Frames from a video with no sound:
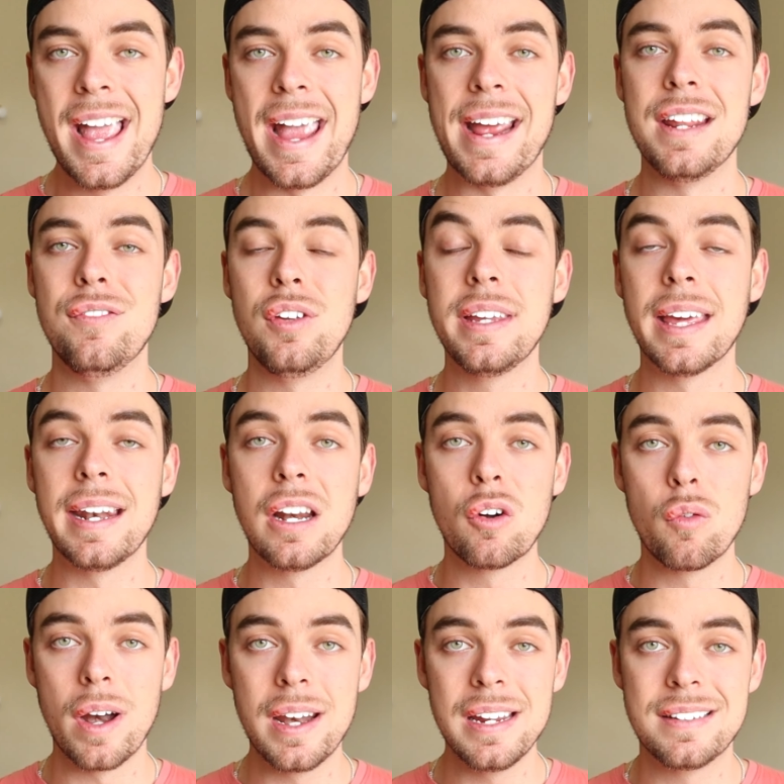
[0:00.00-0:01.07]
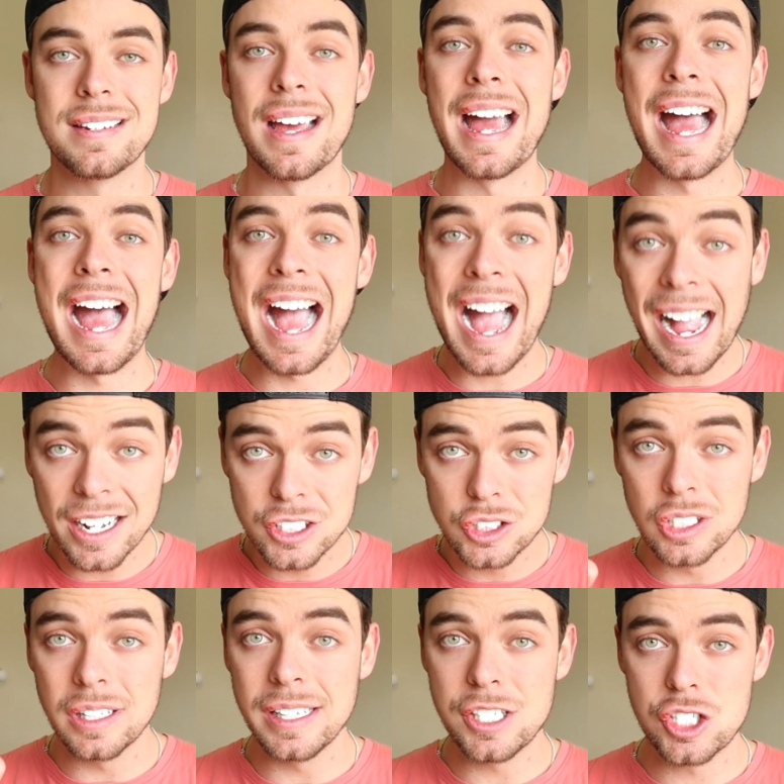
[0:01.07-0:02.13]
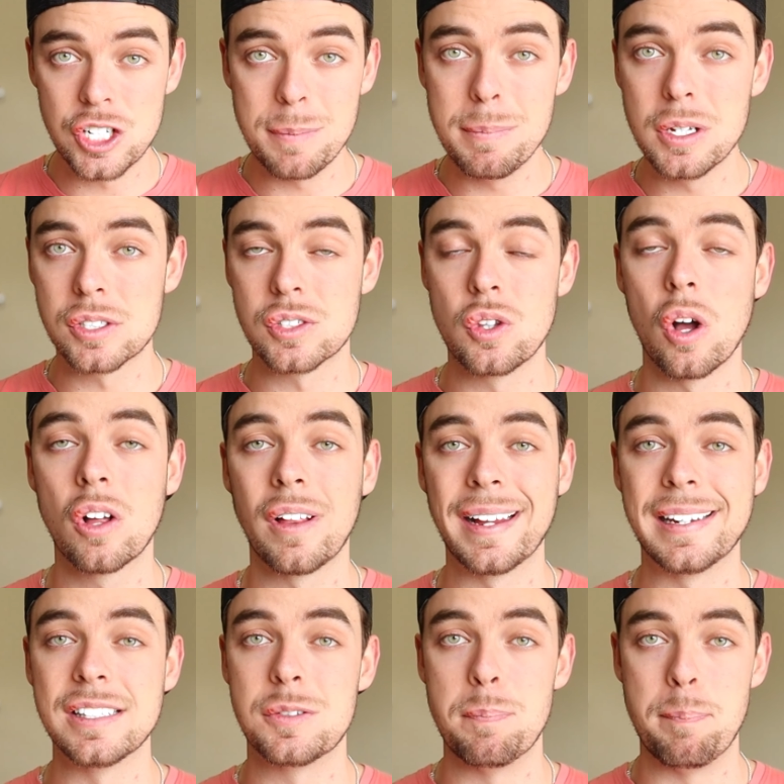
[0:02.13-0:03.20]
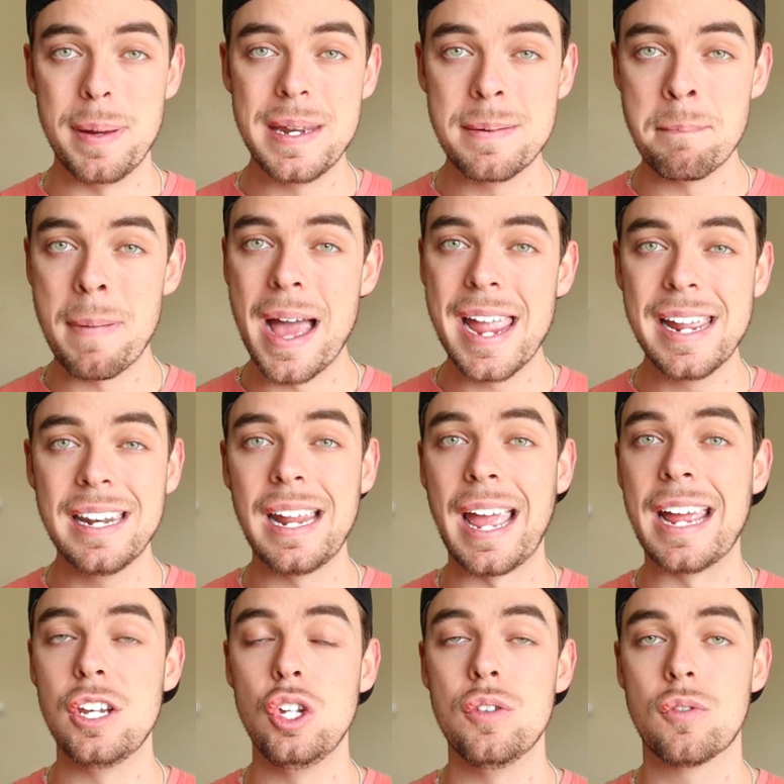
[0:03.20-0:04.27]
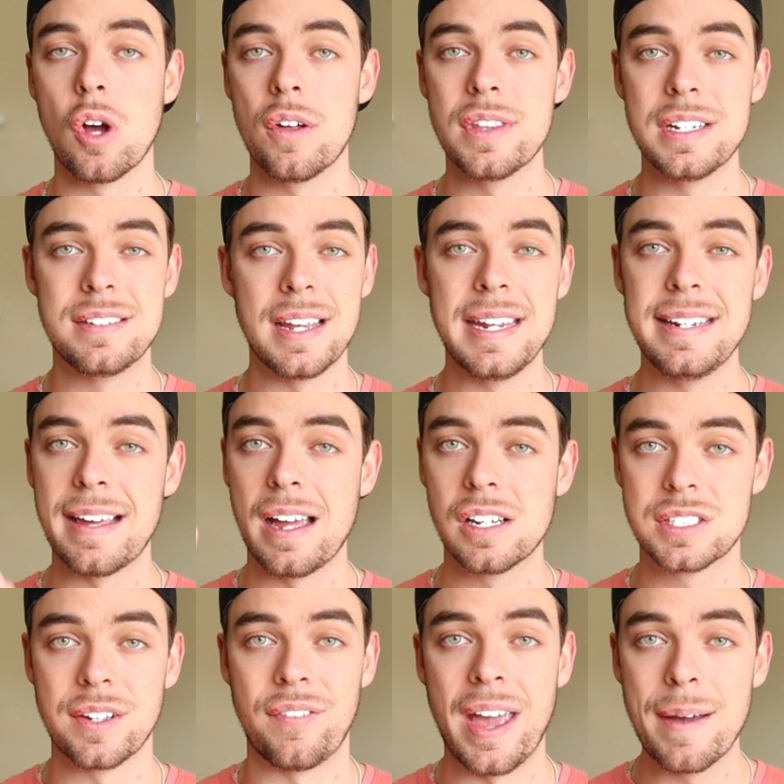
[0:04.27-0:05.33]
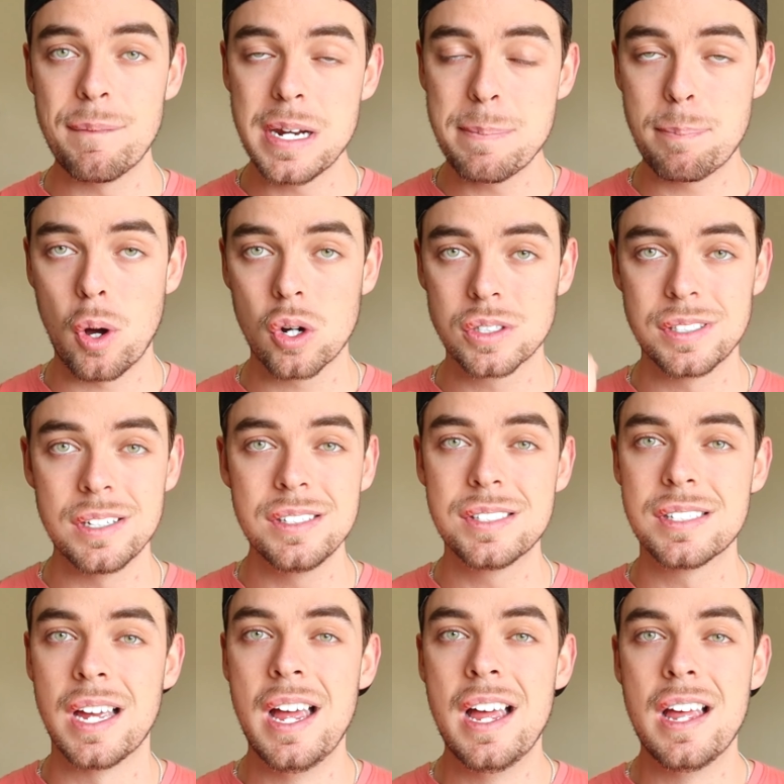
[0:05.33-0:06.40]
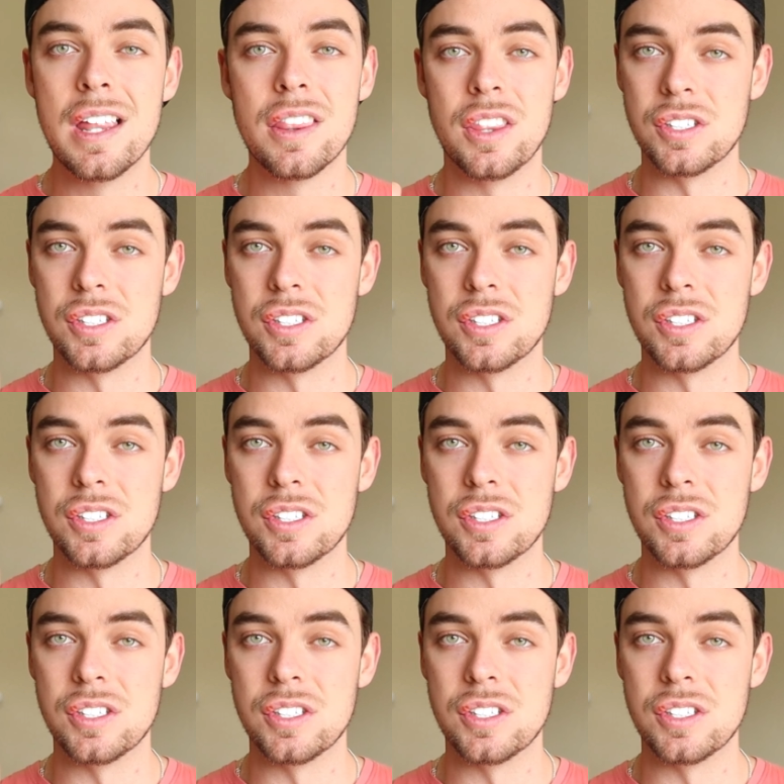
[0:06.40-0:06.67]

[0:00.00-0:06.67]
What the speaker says: And if you're getting ready to actually ship your stock, like it's been made and you've got the details of how many boxes,